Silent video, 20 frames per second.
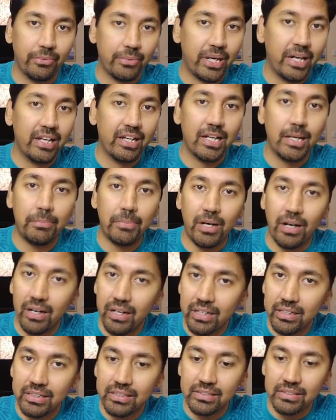writing up
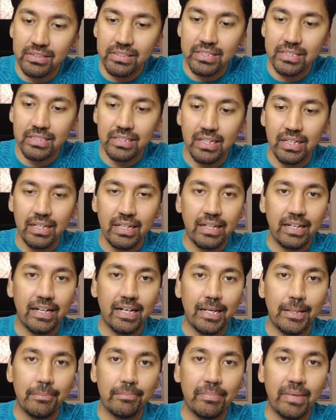articles
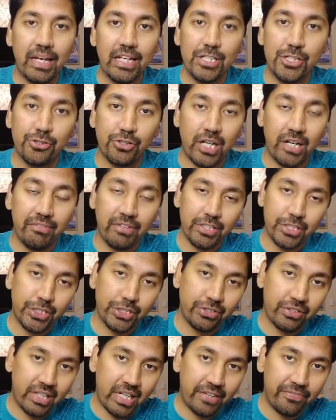and driving
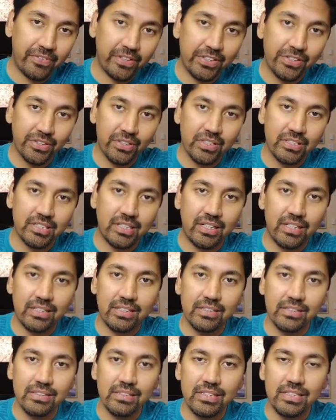traffic to those
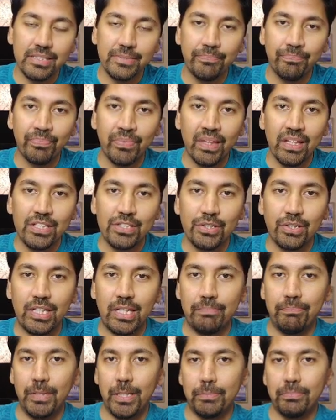articles so
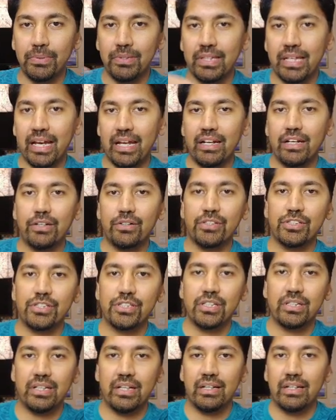that people get
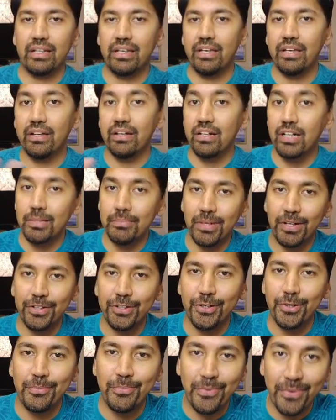interested and hear about
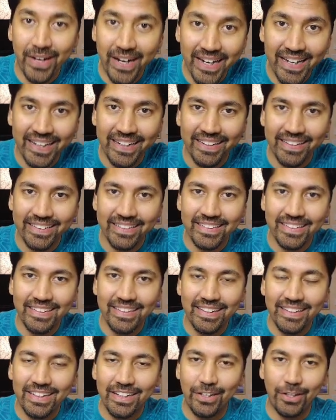your brand.
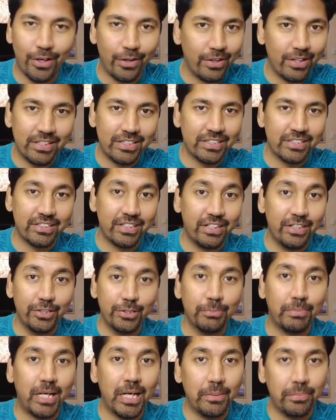Not necessarily to
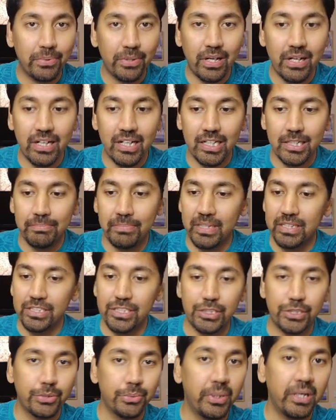buy a product, but
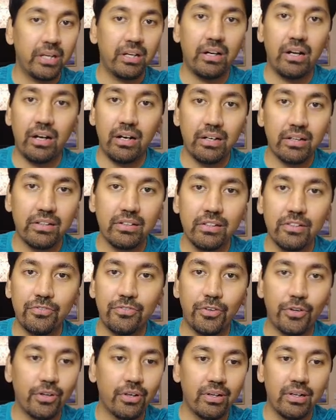just to read an article
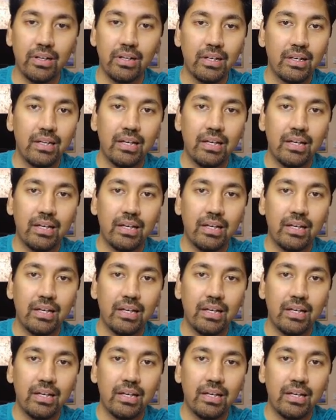for